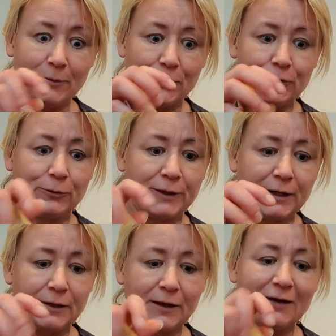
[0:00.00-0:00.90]
put a new one
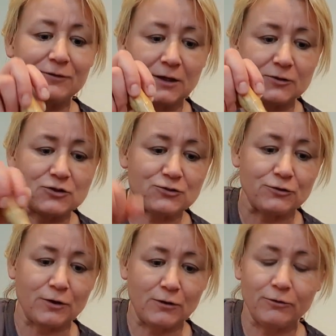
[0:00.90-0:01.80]
in. I have to
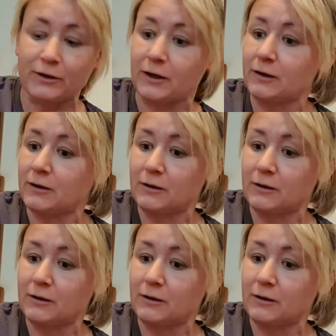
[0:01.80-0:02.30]
unscrew the whole thing,